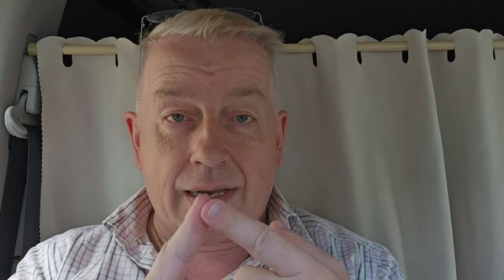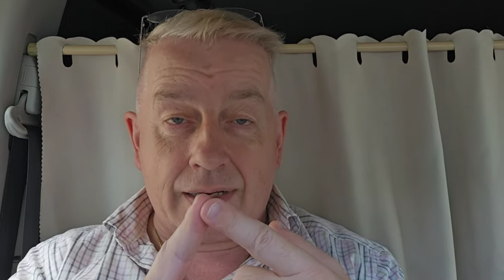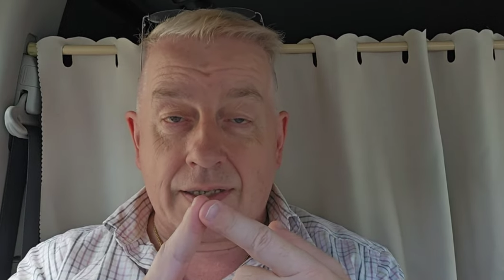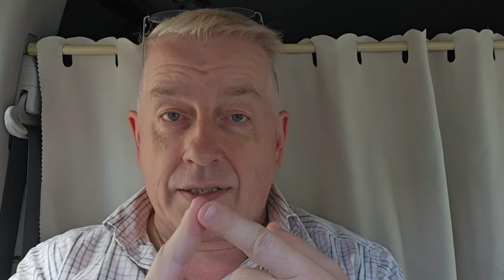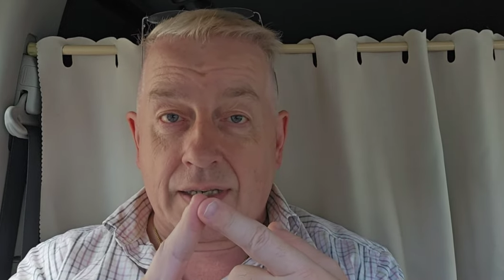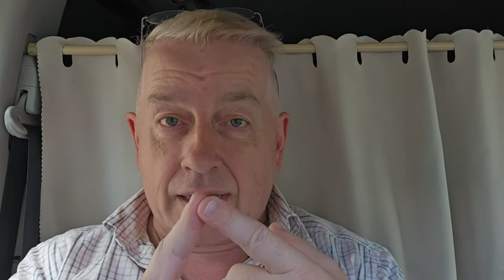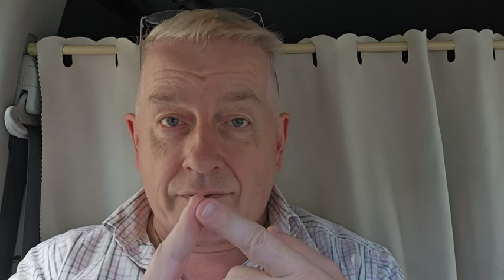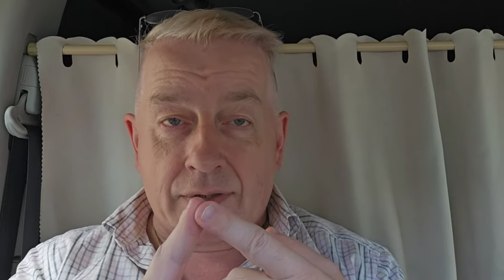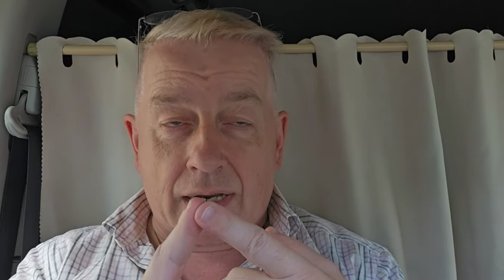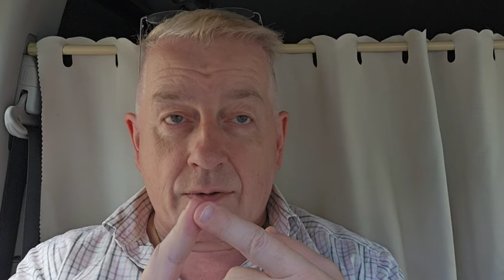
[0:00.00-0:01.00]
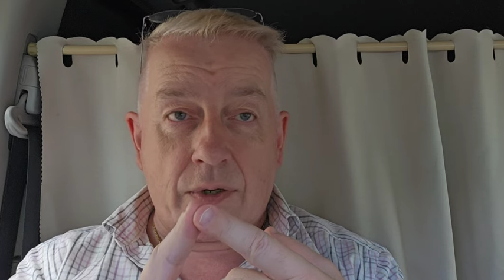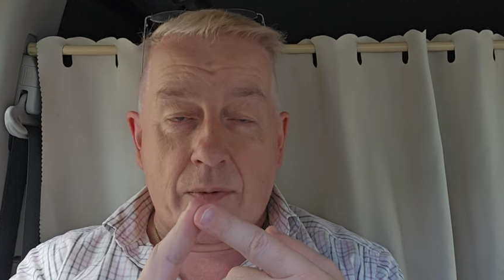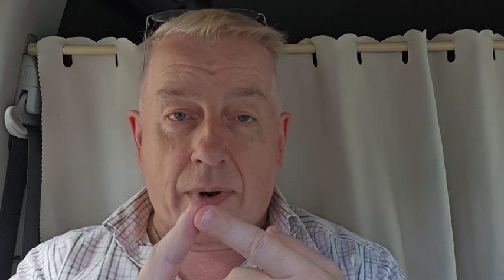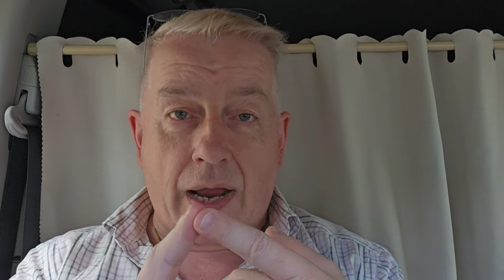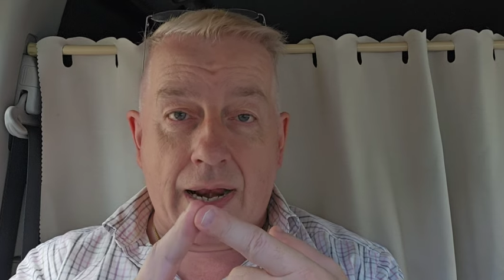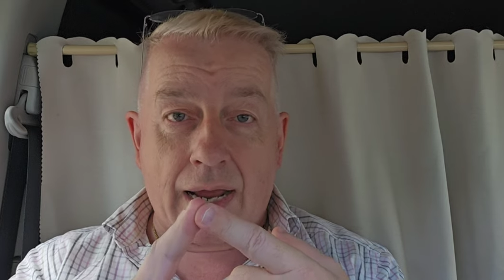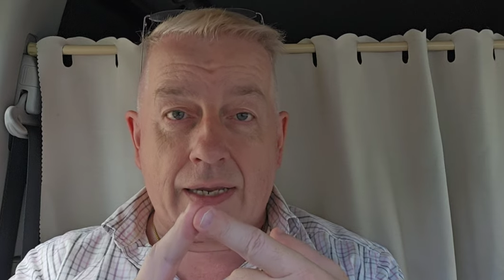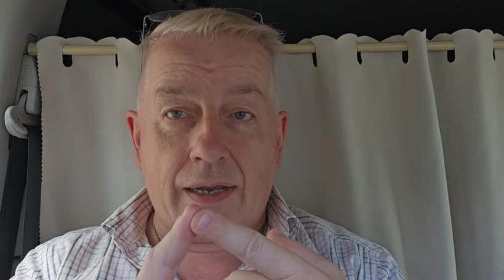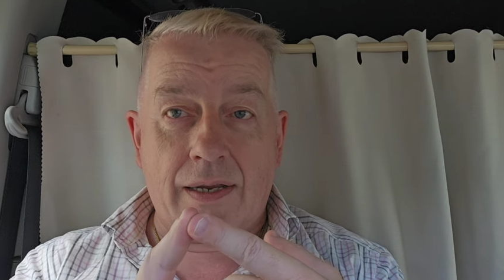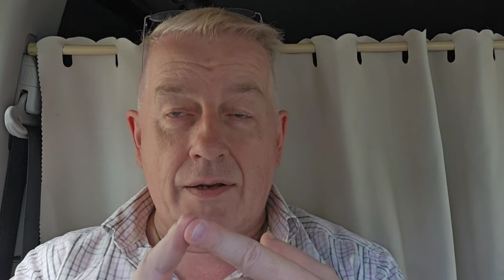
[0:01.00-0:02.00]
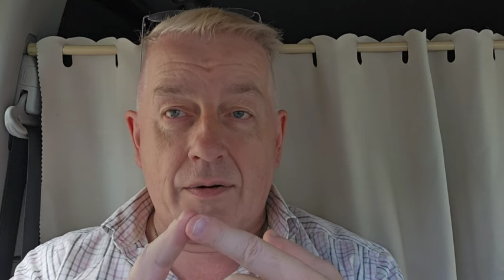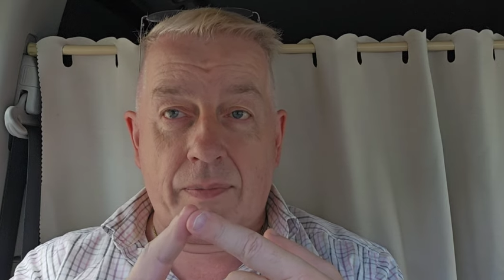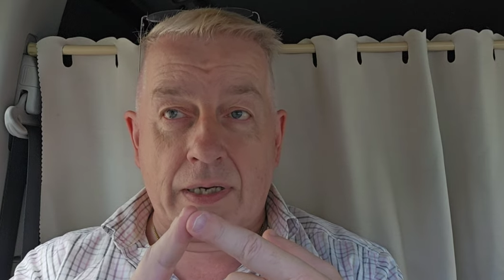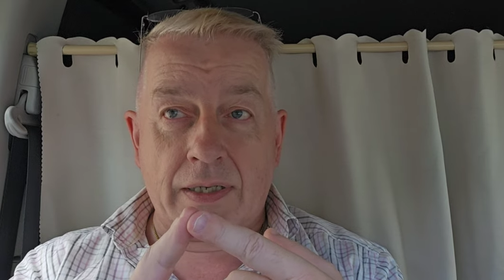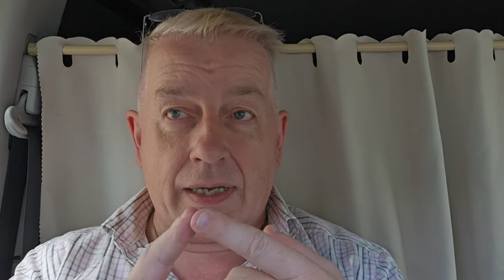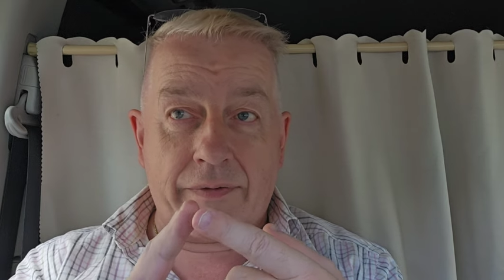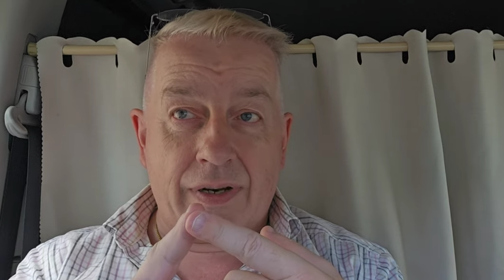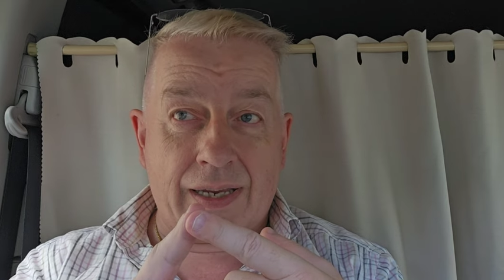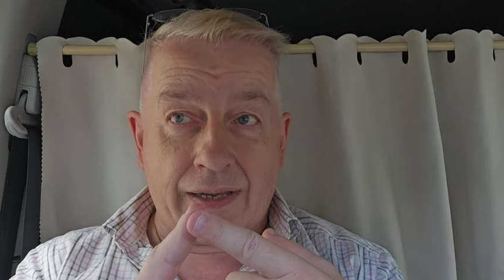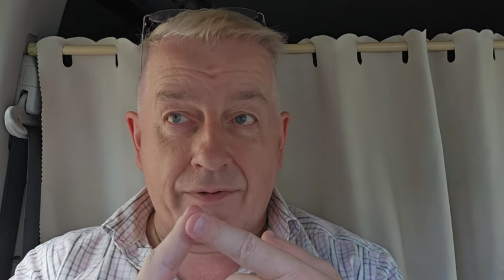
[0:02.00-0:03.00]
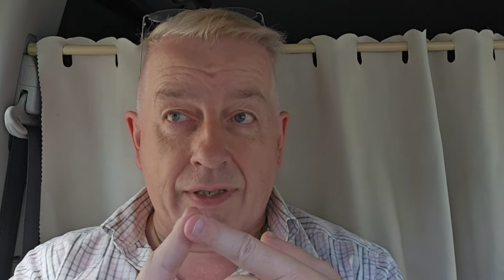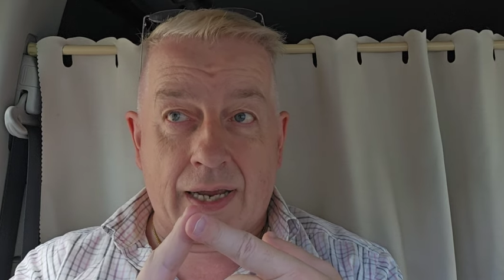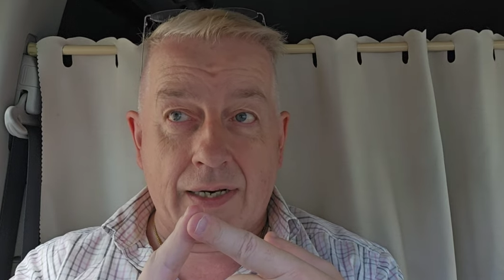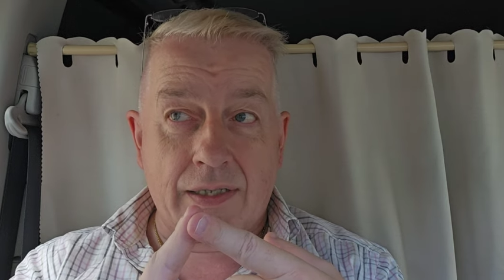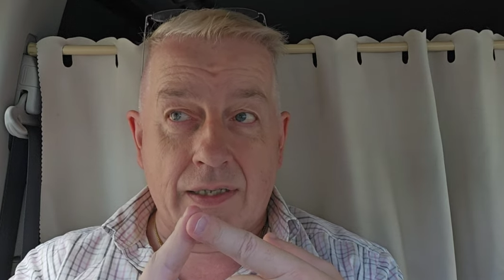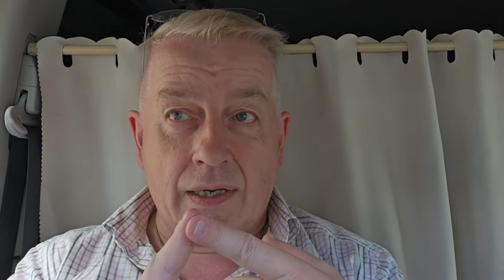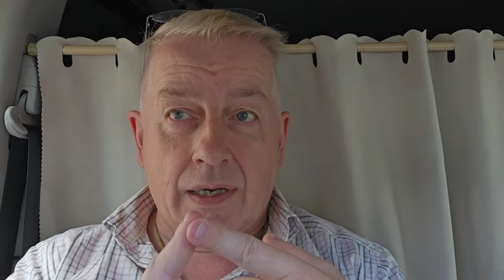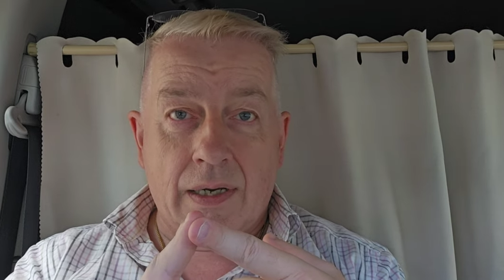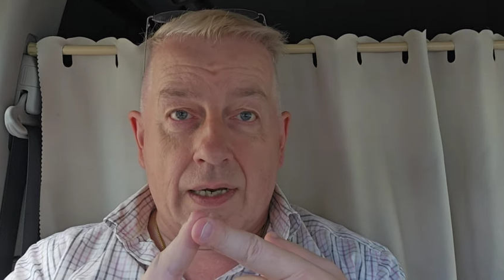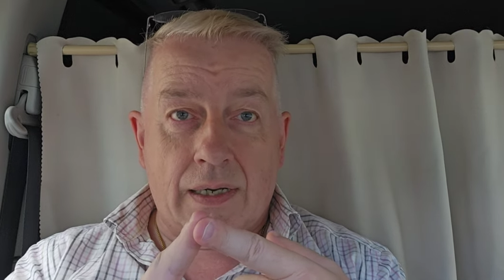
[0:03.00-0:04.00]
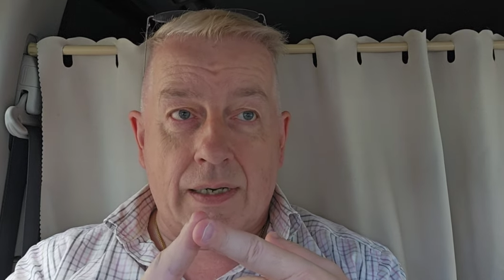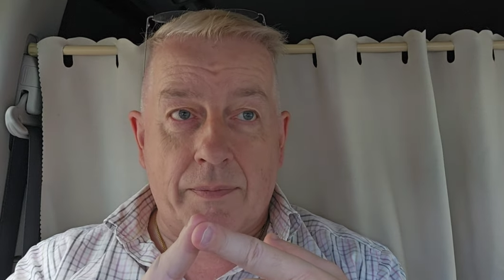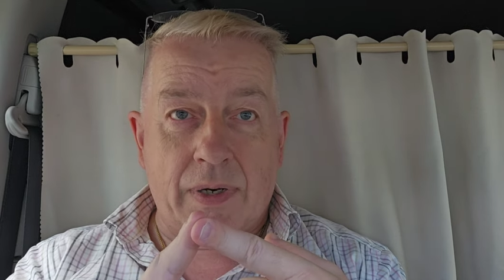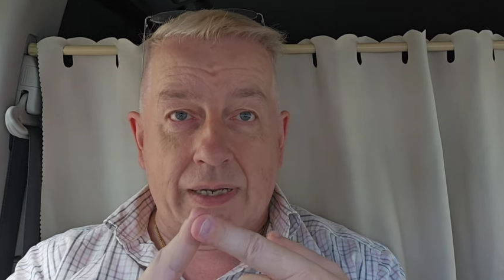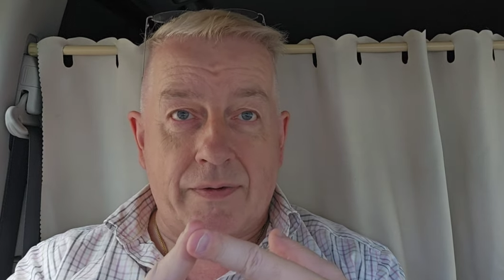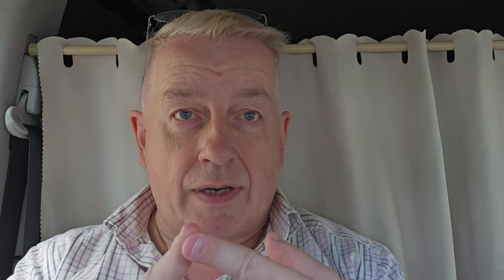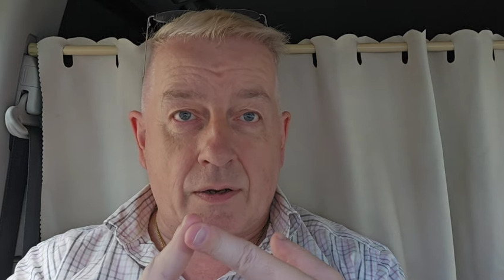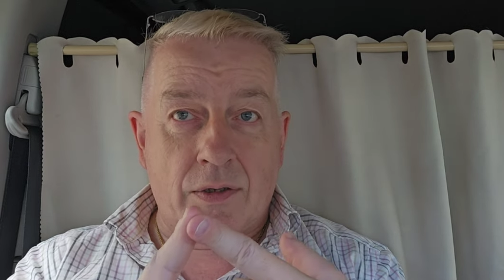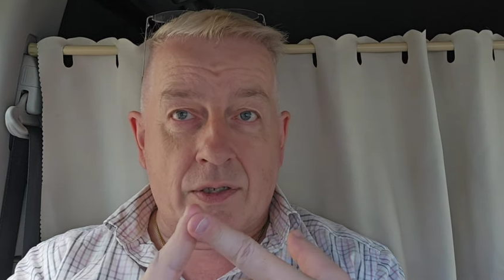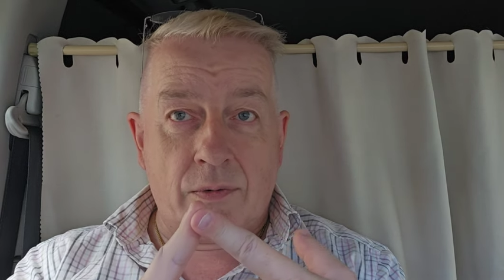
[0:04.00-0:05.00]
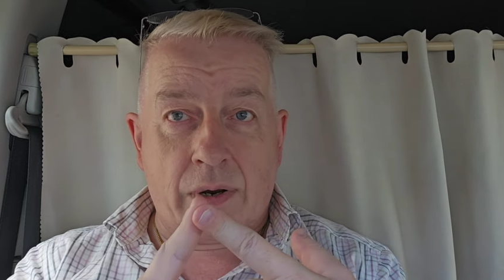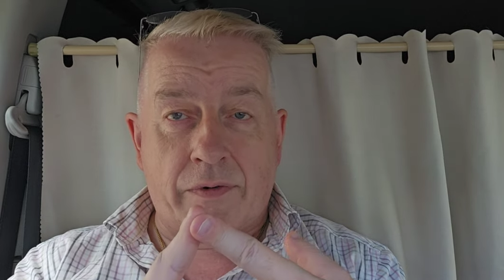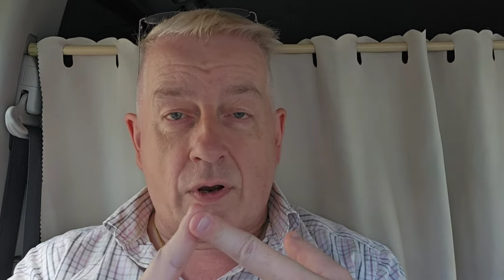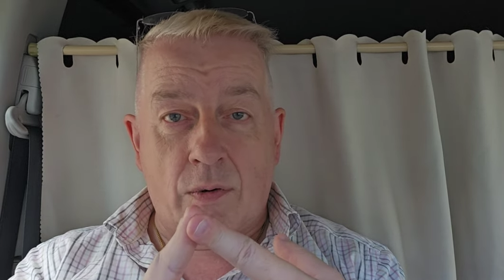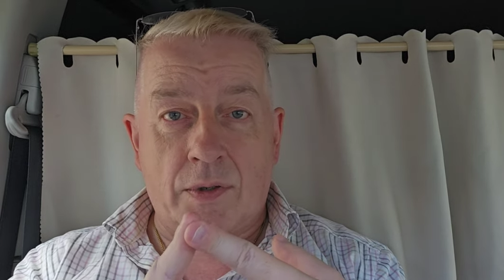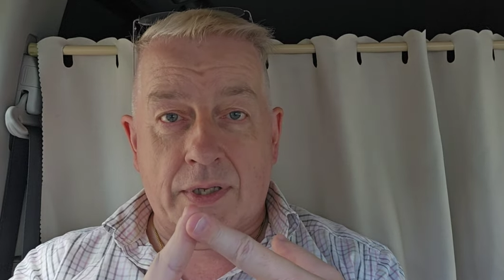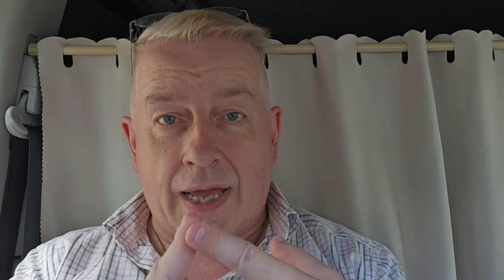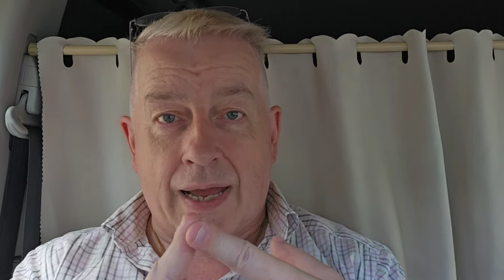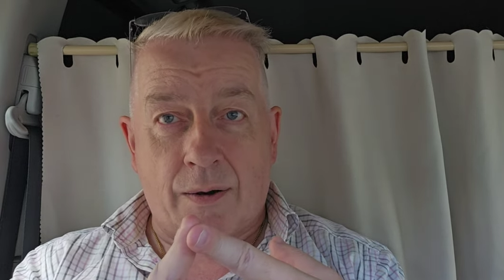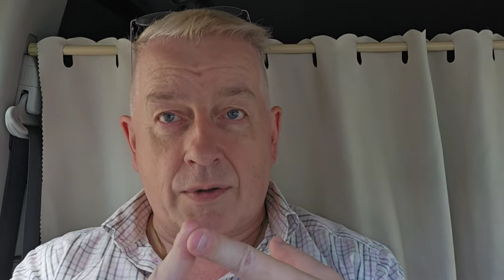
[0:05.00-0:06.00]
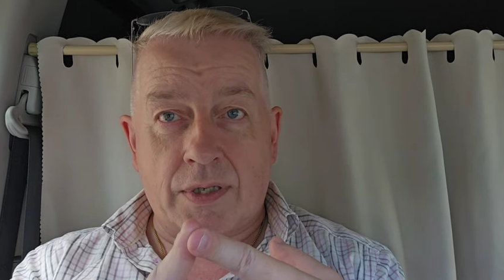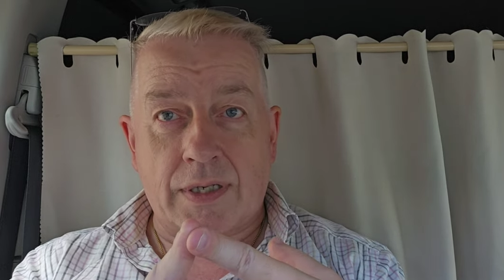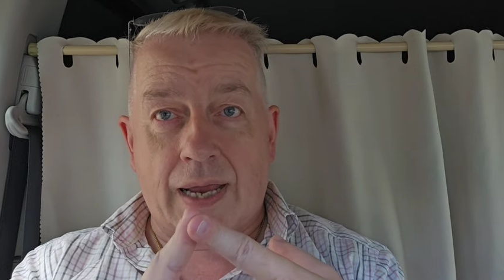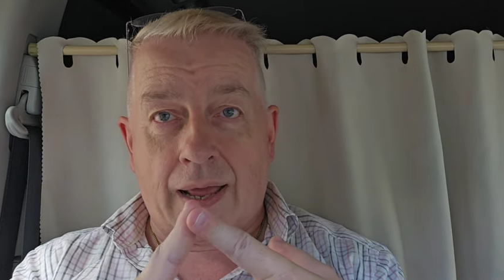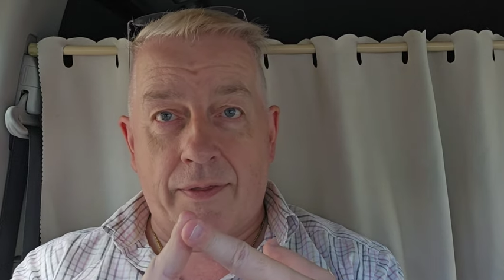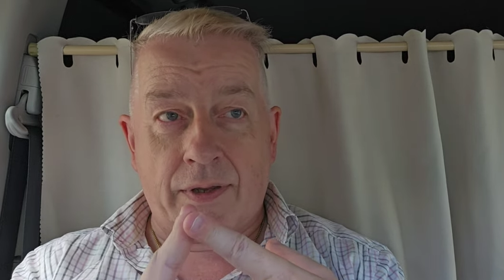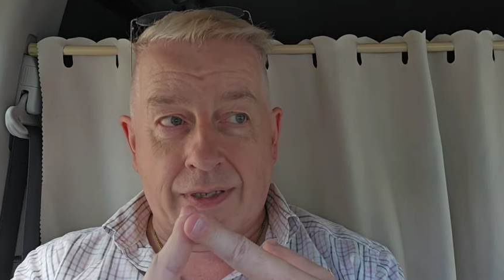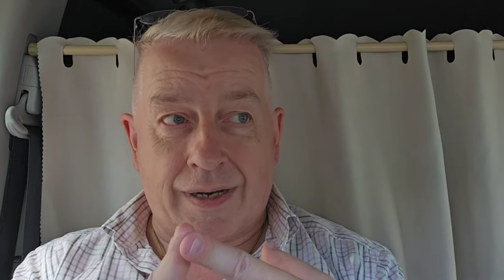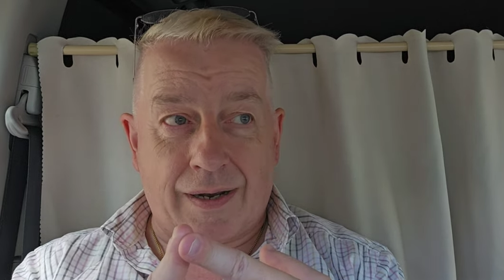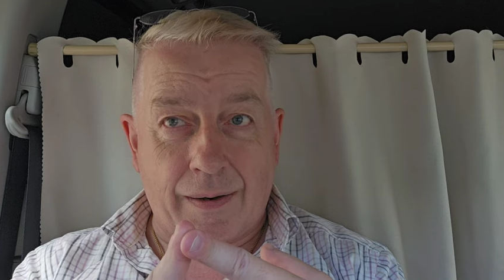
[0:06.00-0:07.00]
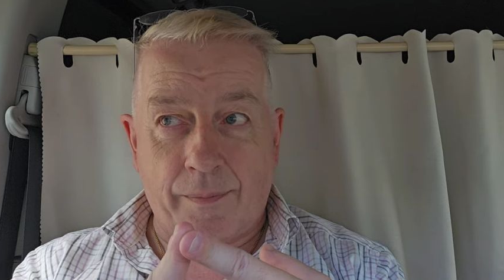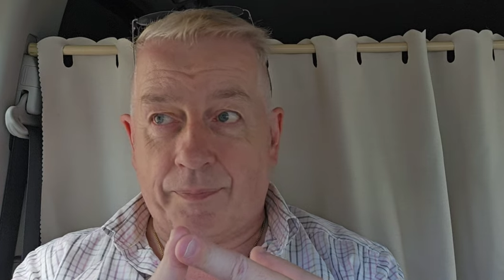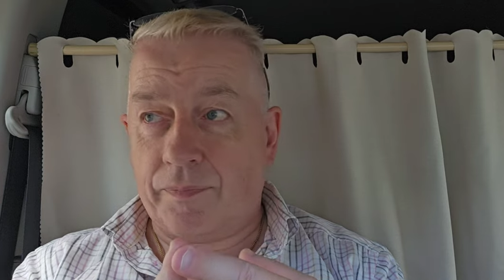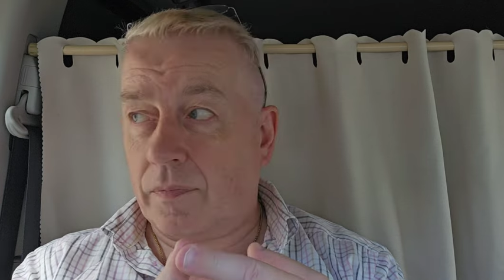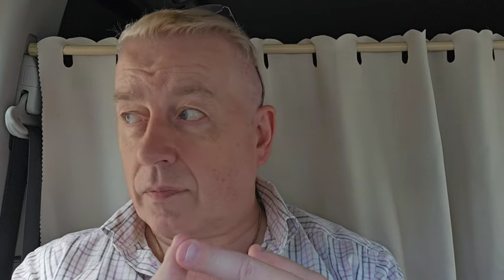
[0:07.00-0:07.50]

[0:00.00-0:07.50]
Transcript: Yes, there's a gift tax. When you buy an Akiya, you're basically given a gift tax, and I believe that goes to whoever owns the house at the time.